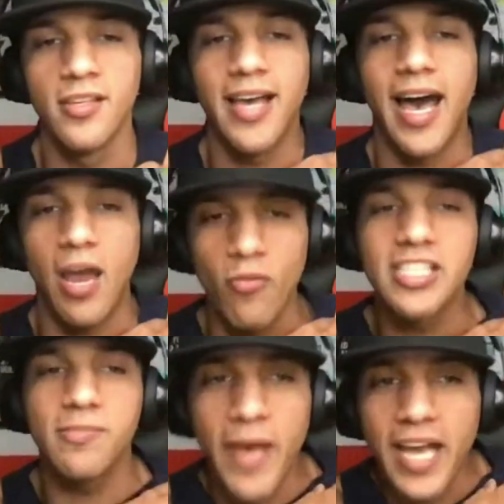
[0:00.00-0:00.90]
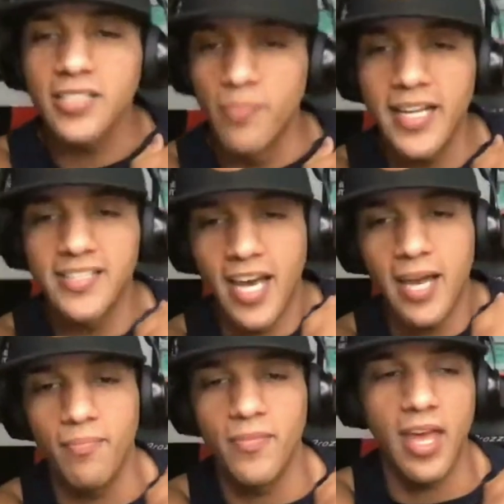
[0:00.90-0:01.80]
I respect my
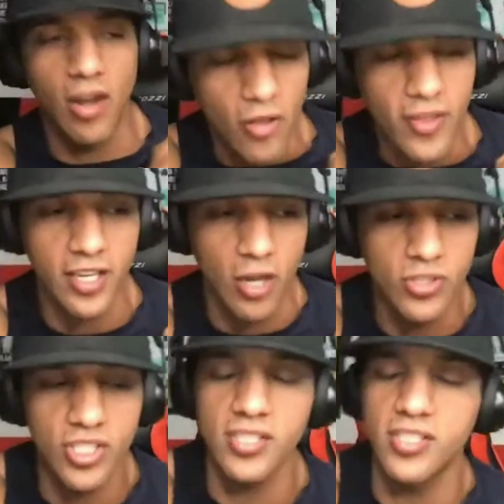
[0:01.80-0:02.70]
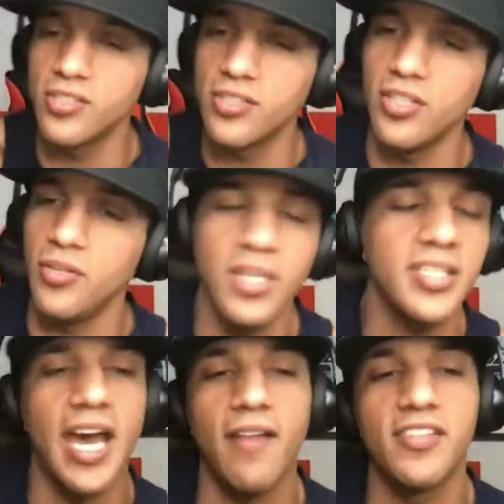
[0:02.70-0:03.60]
time. And online coaches, you need to
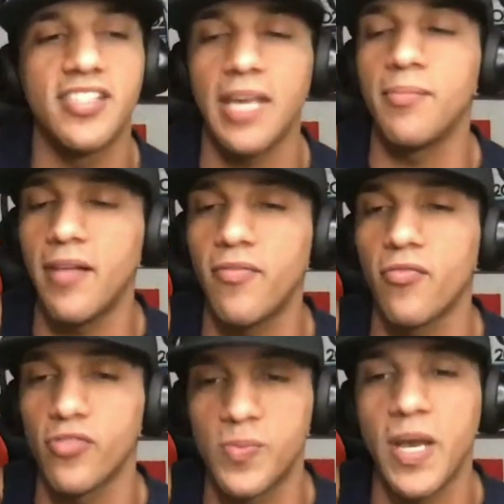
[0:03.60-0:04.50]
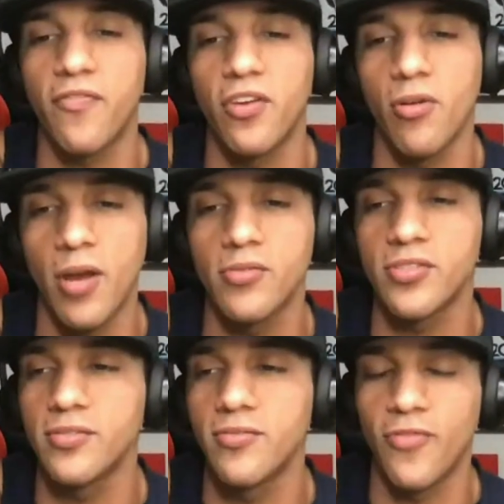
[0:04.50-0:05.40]
have the same level of respect for your hours.
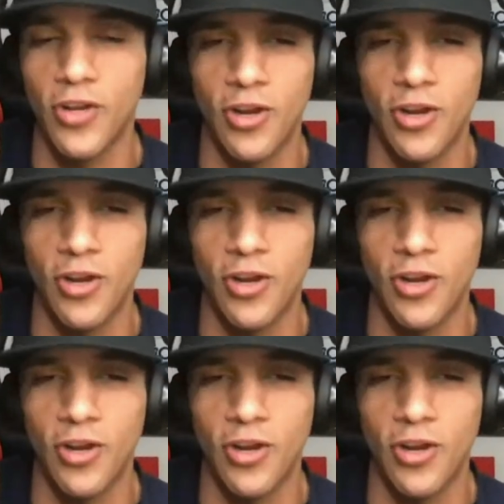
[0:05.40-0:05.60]
What